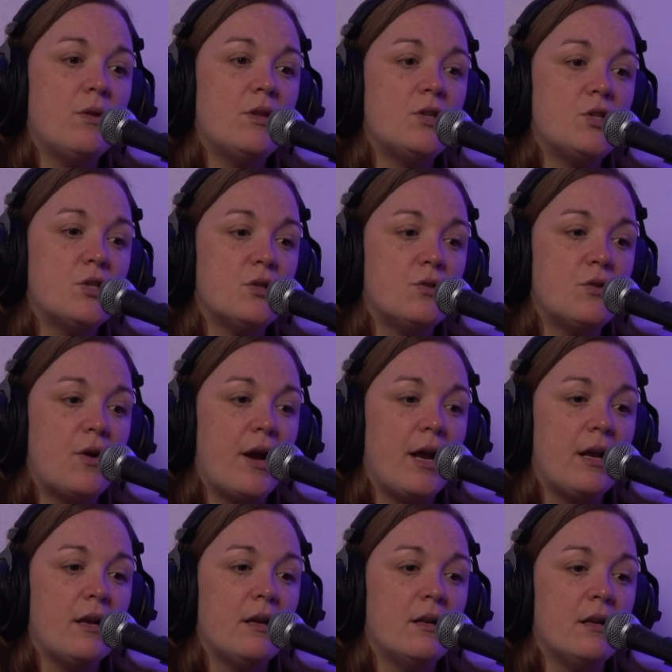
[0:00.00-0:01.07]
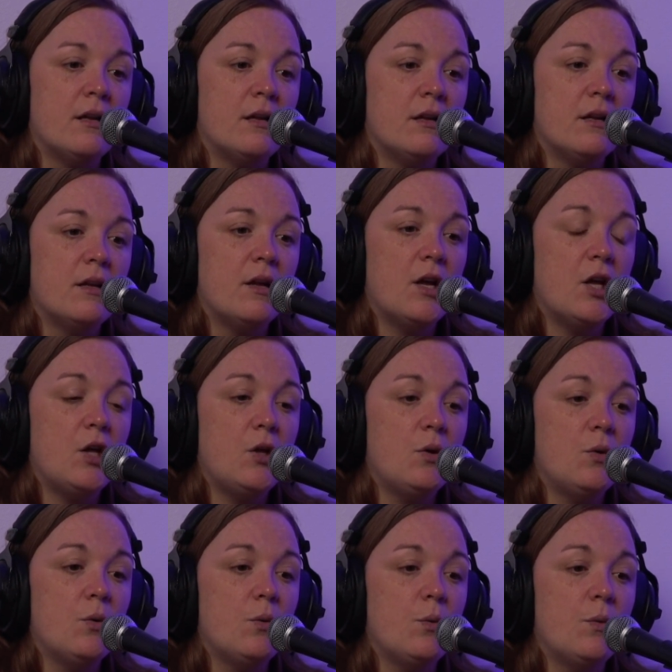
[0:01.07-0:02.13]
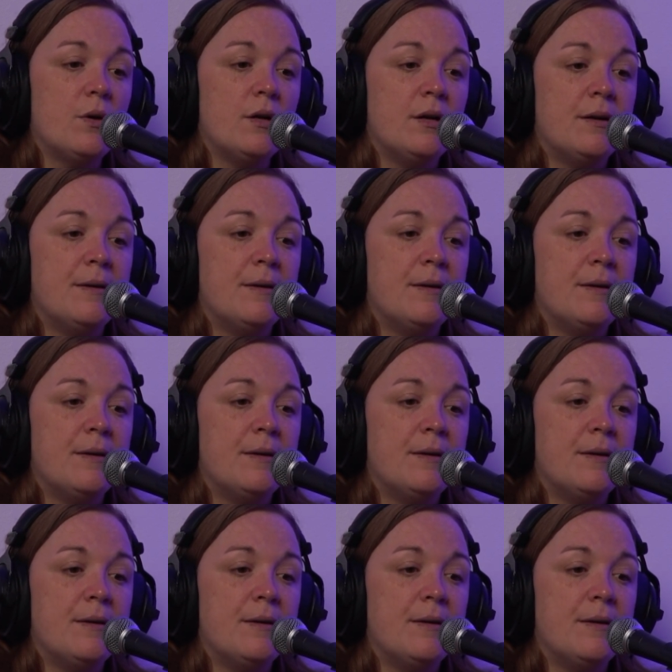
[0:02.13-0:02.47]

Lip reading: with children who